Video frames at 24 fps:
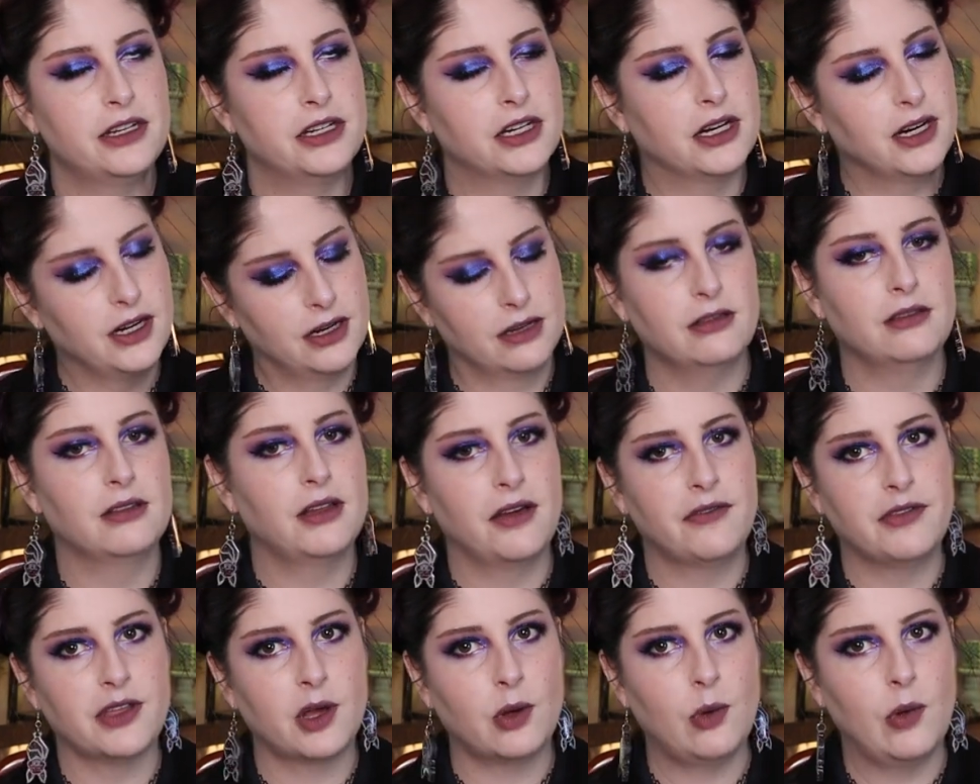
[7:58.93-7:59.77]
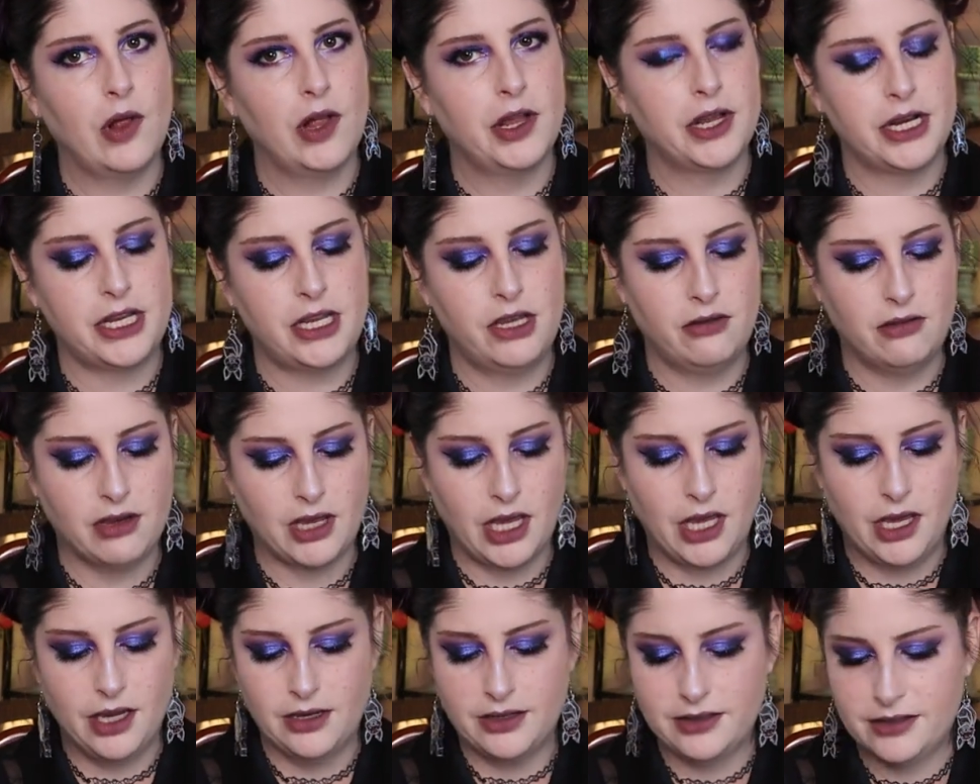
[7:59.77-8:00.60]
and you're gonna love the quality you
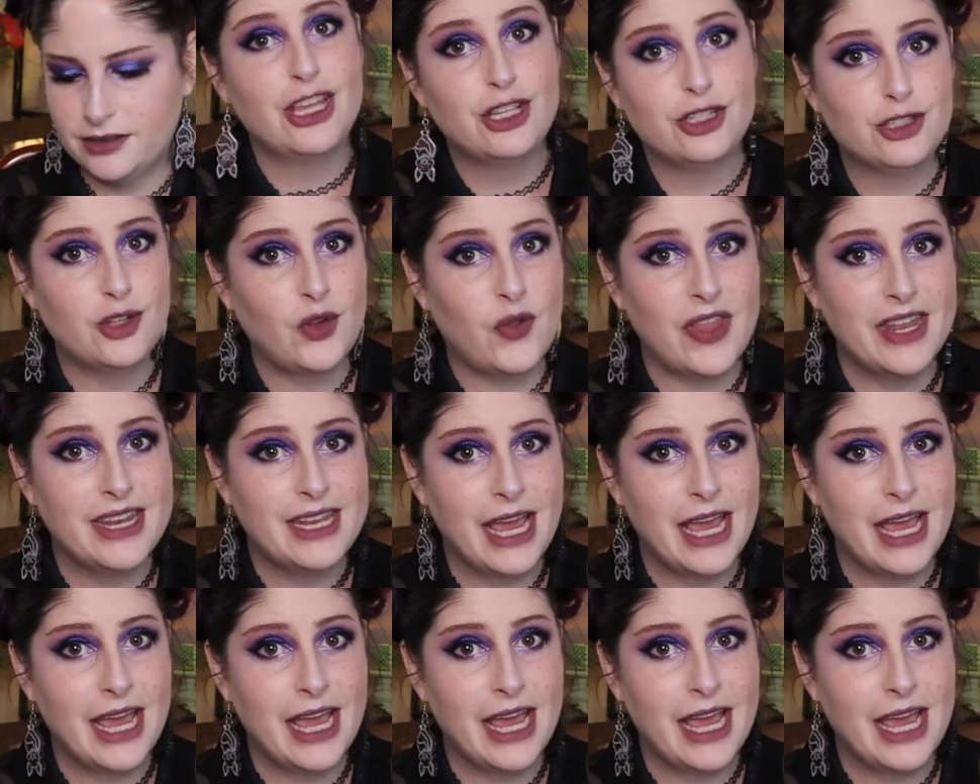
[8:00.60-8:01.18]
get. So the